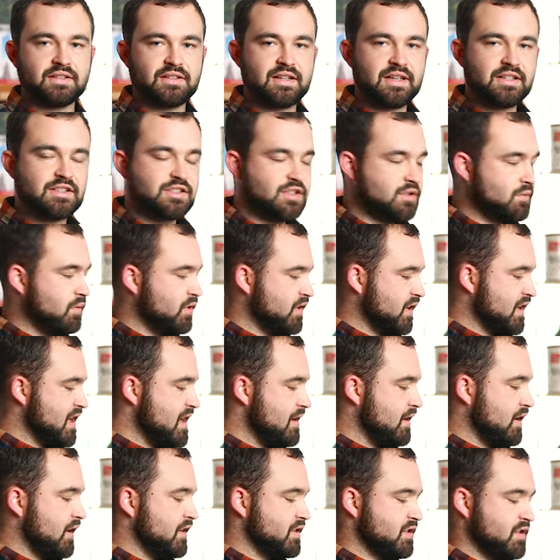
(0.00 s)
Things you want to
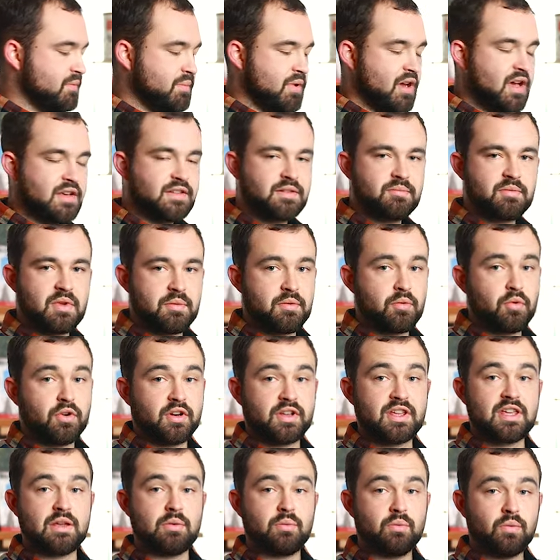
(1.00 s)
keep close to your person, maybe you
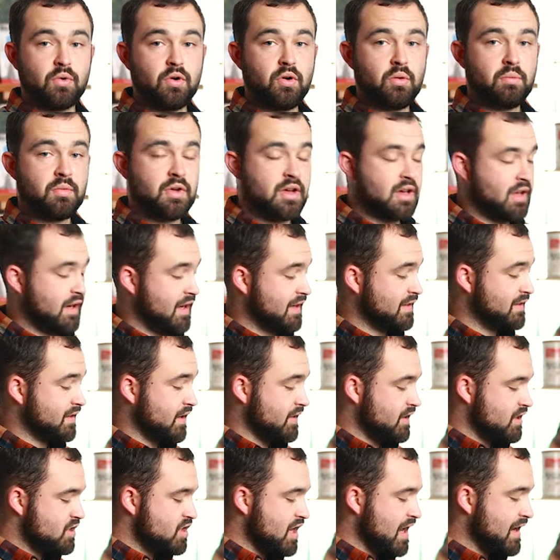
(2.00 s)
want to keep warm and
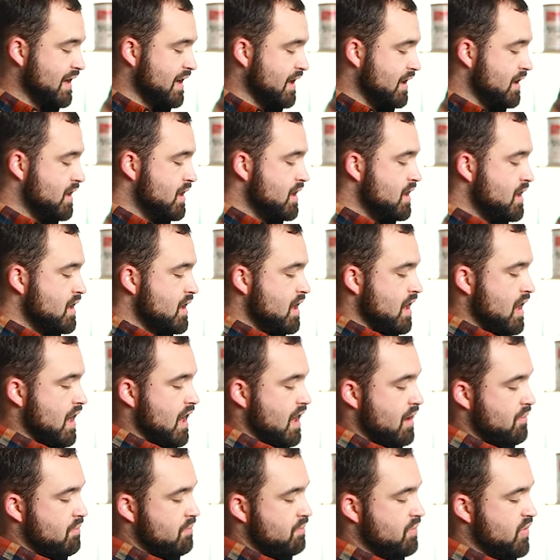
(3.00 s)
inside the jacket,
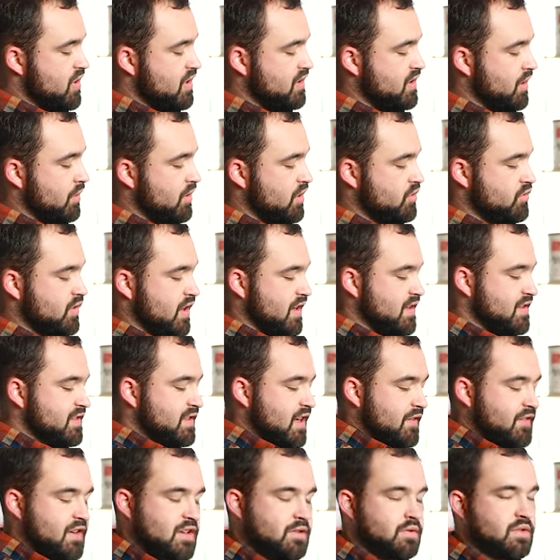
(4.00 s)
but you don't want to try and
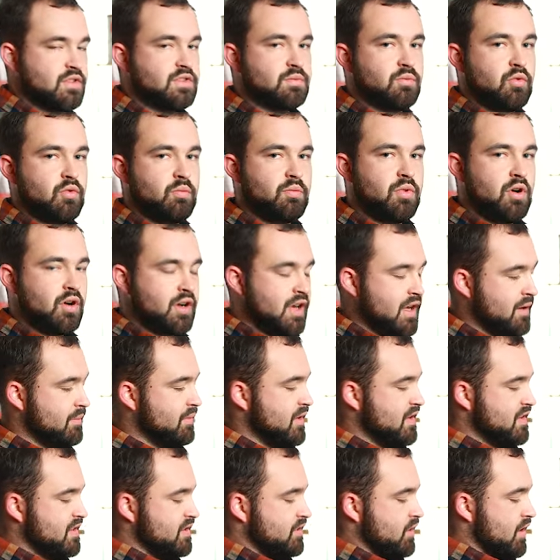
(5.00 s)
stuff into a small
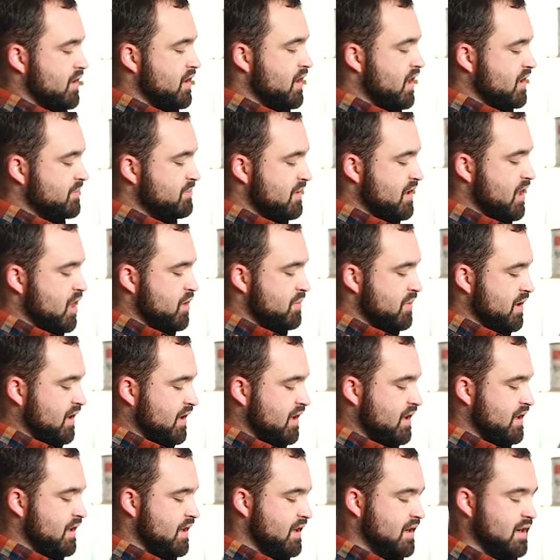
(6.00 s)
pocket. This has got a nice big
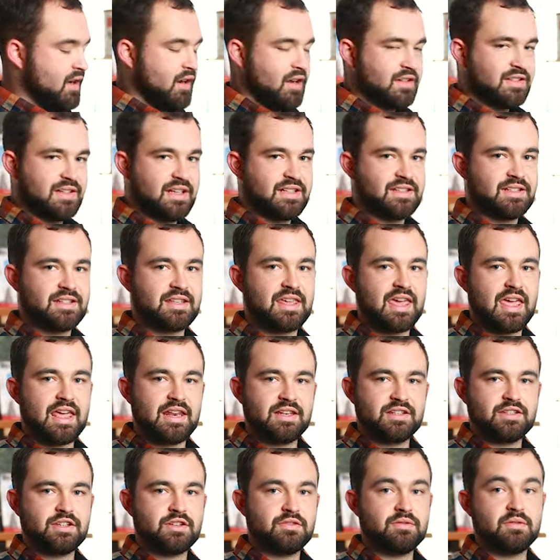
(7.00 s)
opening, nice and easy to get
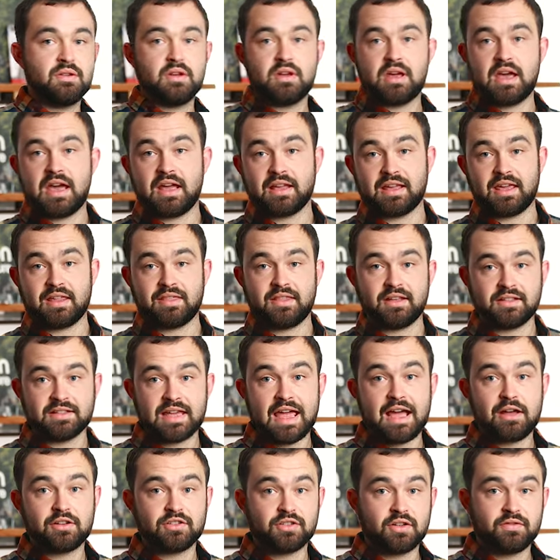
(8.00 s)
into and get things
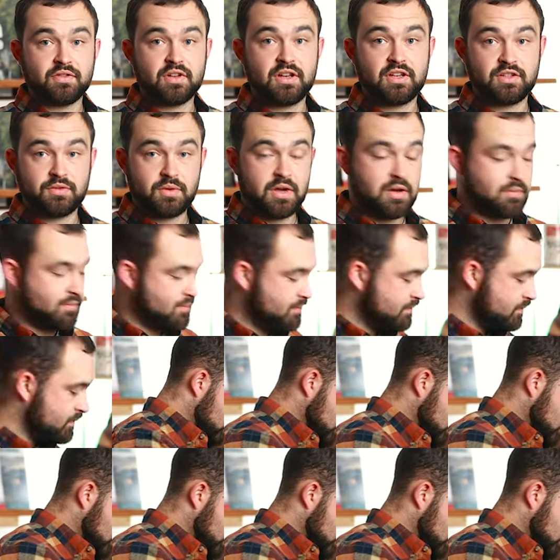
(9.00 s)
out of as well.